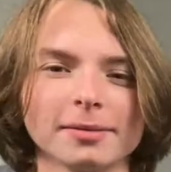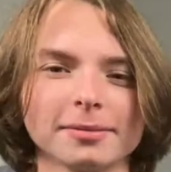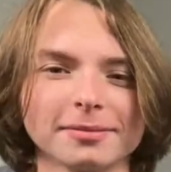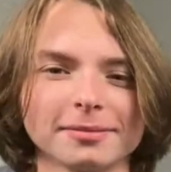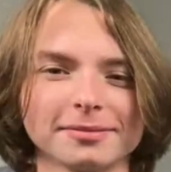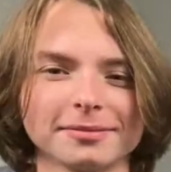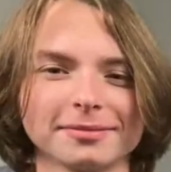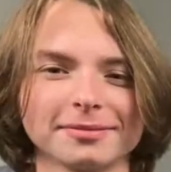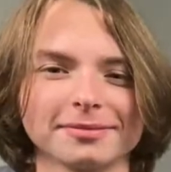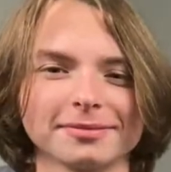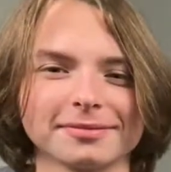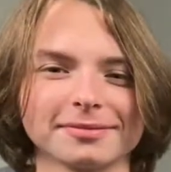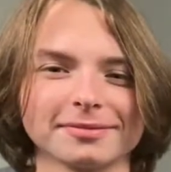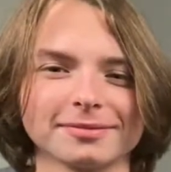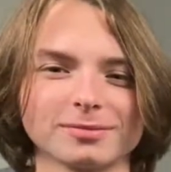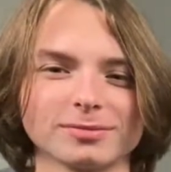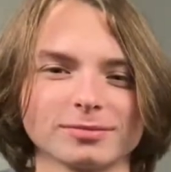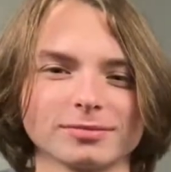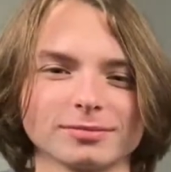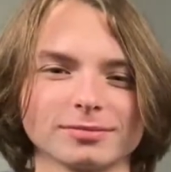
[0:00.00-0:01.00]

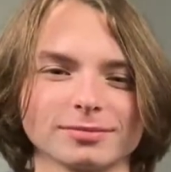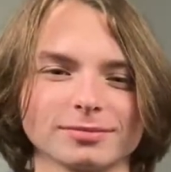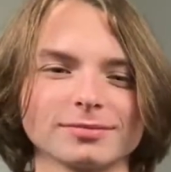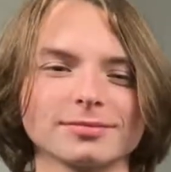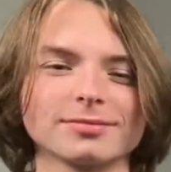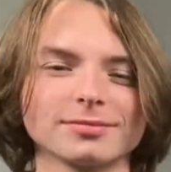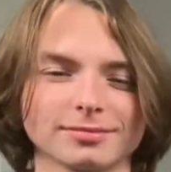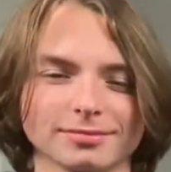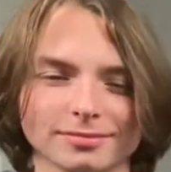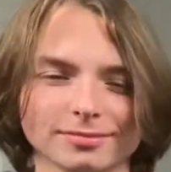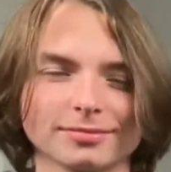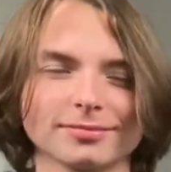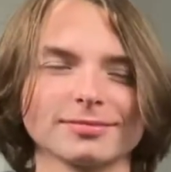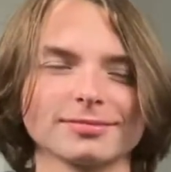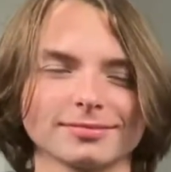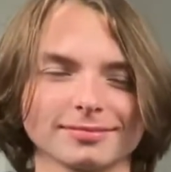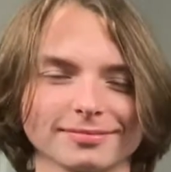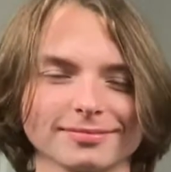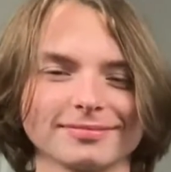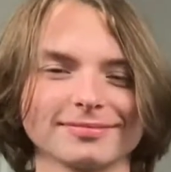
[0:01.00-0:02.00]

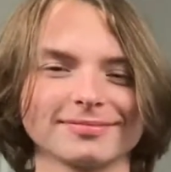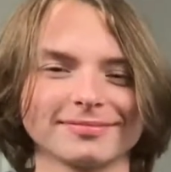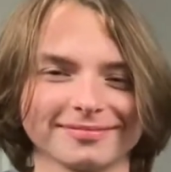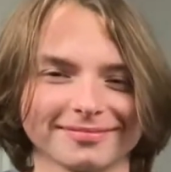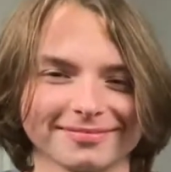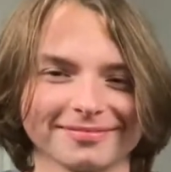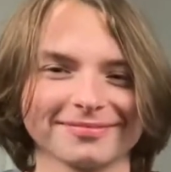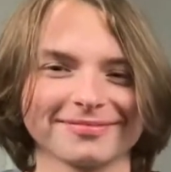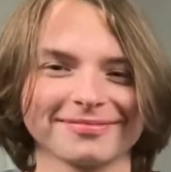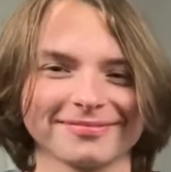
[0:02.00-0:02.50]
No words are spoken by the person on screen.